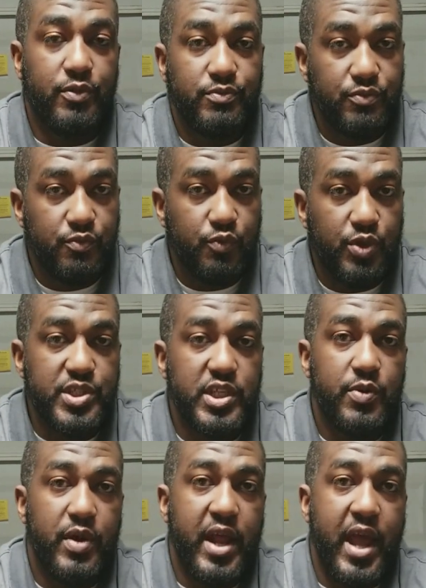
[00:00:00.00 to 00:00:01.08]
But
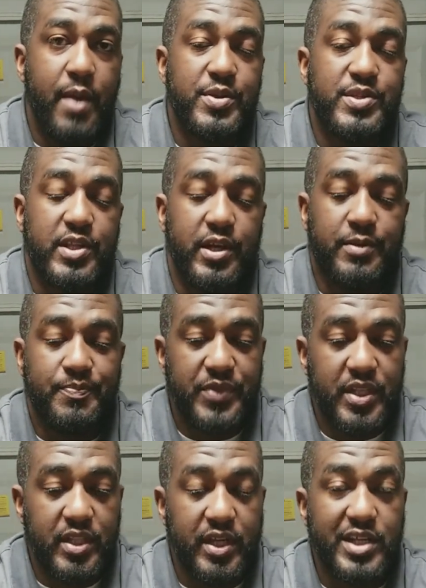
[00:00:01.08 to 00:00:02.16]
we'll see what happens there.